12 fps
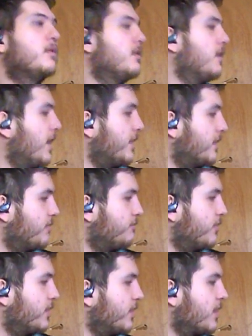and then
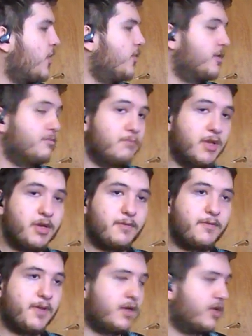putting our middle
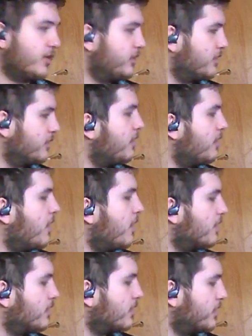finger on
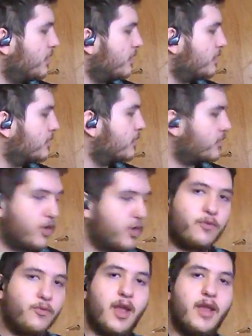the 3rd
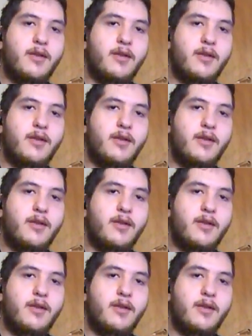fret,